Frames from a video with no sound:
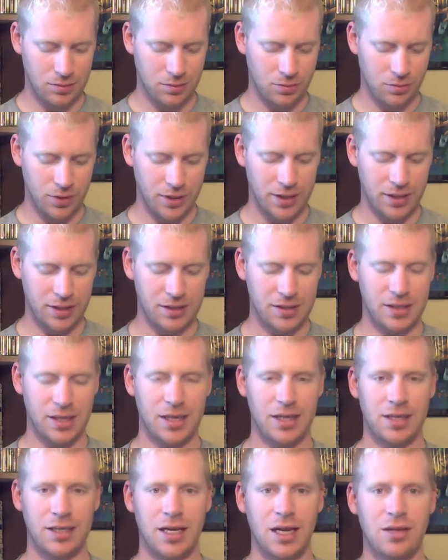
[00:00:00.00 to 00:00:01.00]
what can you
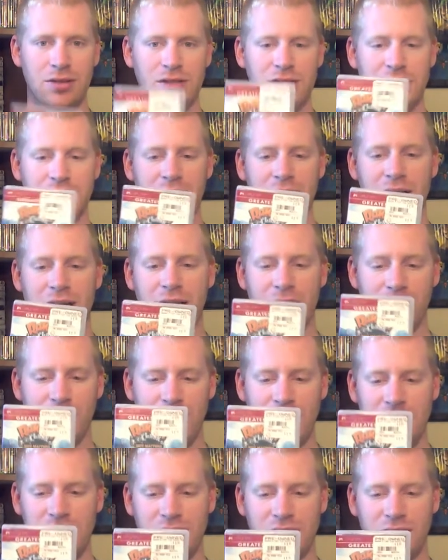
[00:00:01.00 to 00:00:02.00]
say? $1.79
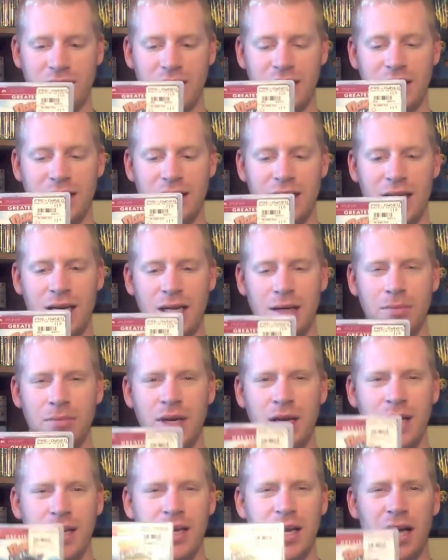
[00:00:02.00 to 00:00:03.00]
Ratchet & Clank game.
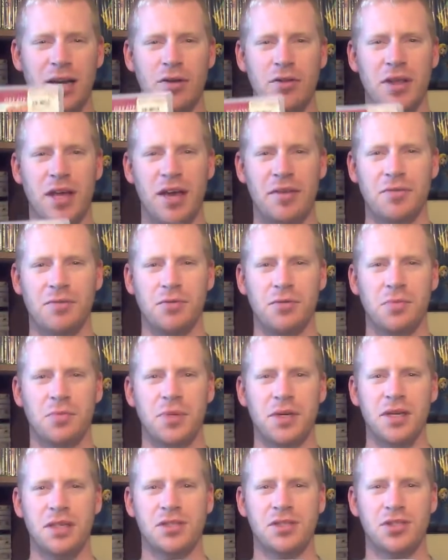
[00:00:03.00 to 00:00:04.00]
I know they have it for the
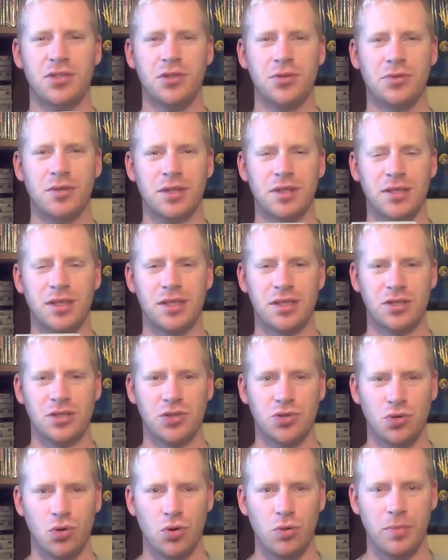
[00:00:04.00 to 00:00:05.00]
PS2 and it does
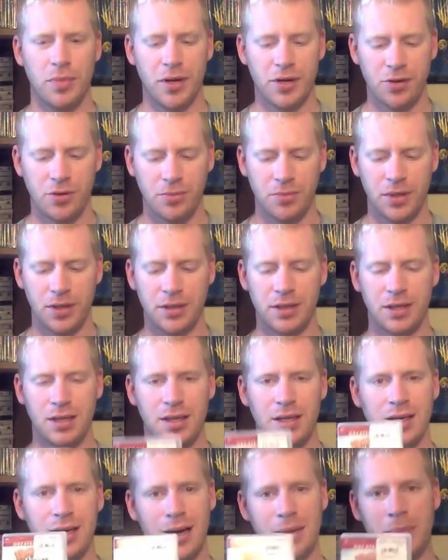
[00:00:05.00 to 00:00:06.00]
control better, but
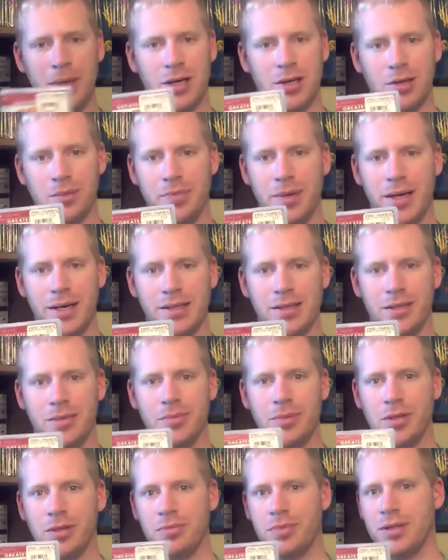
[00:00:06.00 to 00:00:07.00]
I'm not going to pass up
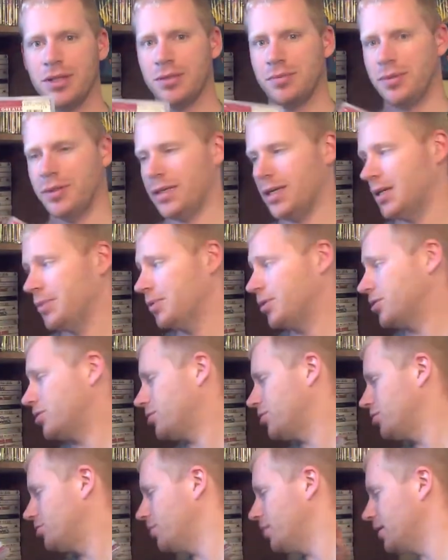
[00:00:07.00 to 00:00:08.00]
on a PSP game under
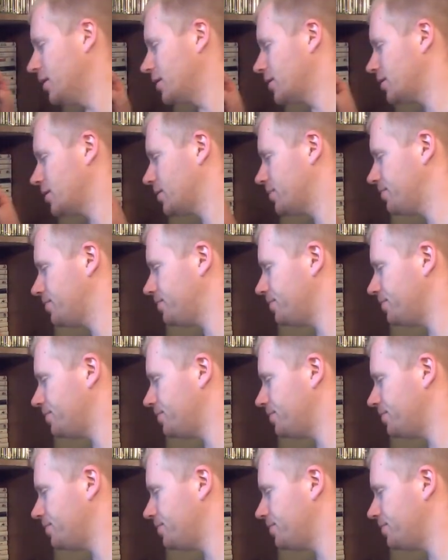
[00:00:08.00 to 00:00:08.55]
$2.